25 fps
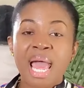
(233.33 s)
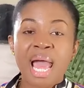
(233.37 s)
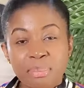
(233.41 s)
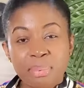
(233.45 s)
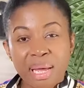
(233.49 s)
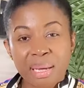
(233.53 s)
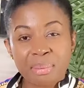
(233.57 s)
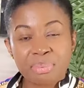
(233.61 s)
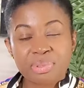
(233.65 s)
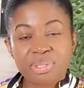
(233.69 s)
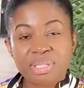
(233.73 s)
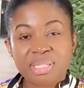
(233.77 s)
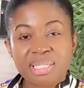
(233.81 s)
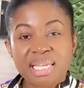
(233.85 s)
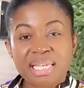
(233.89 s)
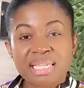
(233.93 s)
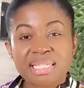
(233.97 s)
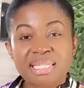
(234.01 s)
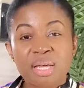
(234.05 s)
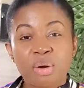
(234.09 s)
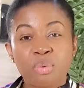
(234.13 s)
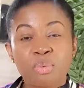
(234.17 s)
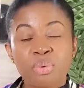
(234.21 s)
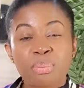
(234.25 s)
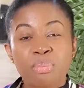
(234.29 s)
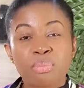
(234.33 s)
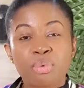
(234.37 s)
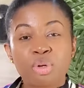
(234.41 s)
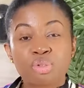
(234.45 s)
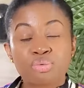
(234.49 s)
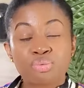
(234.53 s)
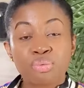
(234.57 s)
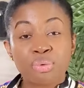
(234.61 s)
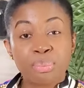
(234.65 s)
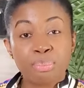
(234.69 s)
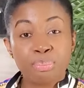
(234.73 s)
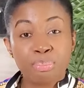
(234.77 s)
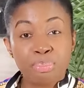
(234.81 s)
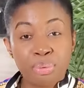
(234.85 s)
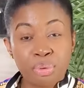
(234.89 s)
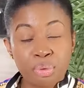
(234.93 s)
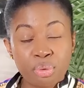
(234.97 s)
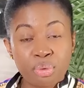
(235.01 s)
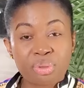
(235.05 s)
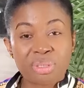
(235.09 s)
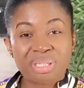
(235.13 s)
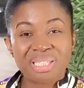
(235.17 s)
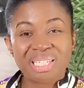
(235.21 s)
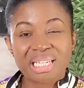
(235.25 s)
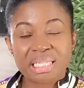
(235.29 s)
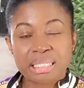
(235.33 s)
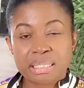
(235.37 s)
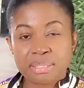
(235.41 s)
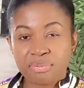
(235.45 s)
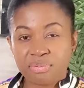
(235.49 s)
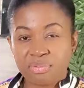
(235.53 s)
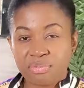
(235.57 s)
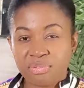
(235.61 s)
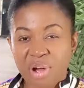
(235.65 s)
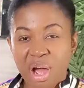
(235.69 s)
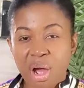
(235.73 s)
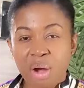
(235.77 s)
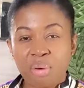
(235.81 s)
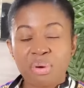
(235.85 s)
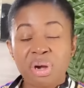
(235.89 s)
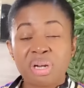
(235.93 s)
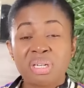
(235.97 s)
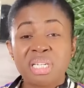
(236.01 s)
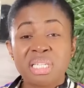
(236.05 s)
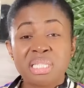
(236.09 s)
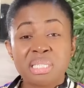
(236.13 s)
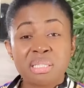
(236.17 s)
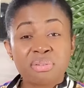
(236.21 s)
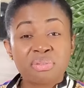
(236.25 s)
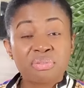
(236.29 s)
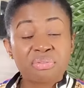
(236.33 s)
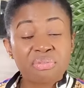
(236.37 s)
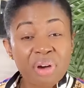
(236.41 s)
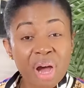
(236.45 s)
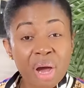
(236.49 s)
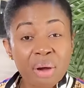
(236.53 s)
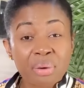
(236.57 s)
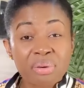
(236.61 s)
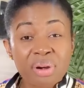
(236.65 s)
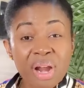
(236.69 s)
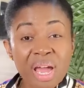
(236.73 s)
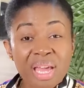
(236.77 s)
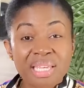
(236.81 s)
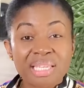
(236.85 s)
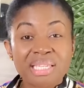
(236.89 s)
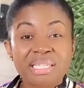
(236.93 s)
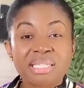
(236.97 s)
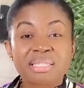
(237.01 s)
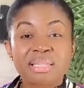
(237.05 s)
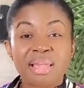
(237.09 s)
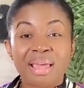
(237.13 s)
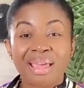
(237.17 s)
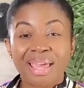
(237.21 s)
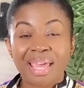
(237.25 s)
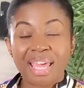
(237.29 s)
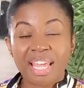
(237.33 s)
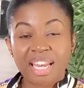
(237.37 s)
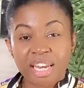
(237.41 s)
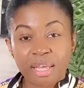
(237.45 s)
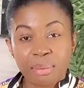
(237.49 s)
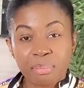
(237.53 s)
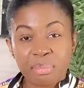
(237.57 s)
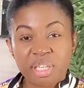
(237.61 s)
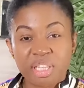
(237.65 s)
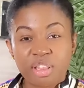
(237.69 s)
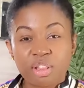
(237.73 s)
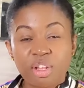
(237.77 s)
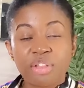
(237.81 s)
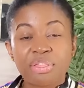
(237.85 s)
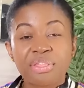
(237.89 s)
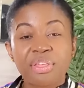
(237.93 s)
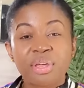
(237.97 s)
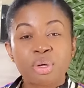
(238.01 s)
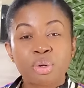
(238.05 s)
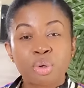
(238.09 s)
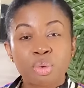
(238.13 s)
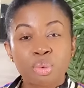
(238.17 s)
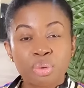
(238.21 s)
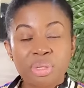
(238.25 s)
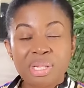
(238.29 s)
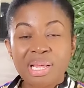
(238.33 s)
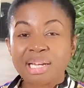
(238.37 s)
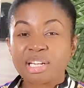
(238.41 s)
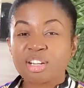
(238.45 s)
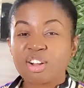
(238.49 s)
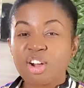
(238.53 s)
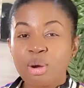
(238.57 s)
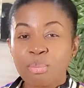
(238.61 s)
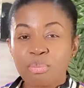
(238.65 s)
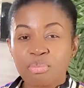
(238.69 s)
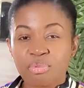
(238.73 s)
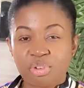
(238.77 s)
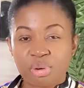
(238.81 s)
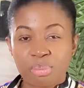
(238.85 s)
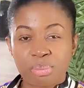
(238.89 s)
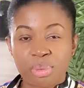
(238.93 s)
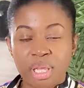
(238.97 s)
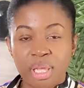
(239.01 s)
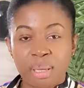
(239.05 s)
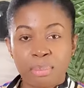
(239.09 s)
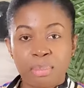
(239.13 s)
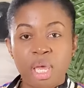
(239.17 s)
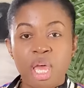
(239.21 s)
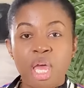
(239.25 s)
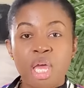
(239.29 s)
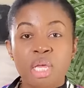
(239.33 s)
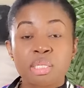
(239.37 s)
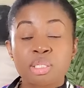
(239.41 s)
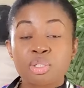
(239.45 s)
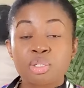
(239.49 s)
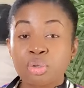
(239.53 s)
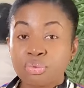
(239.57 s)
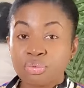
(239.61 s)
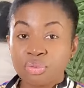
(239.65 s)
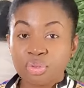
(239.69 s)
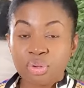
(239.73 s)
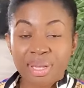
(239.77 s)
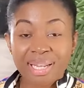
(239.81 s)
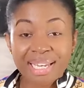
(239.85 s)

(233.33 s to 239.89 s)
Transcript: The Bible says that we must rebuke the devourer. The devourer is the enemy. Nothing good can come from him. So if